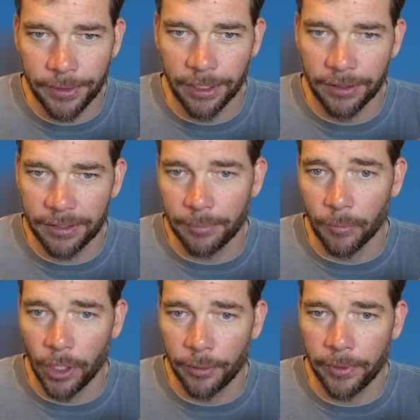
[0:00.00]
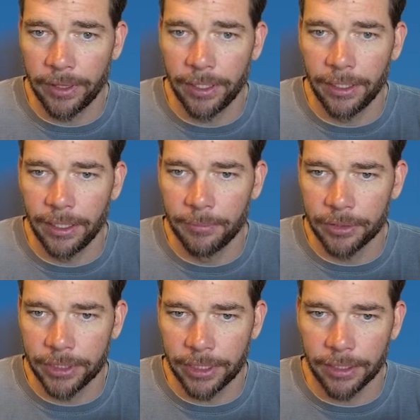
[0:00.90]
There's something wrong with it. In
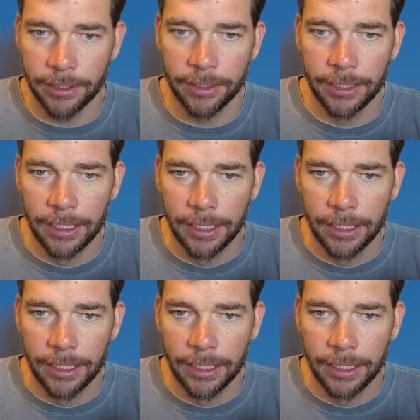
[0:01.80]
particular,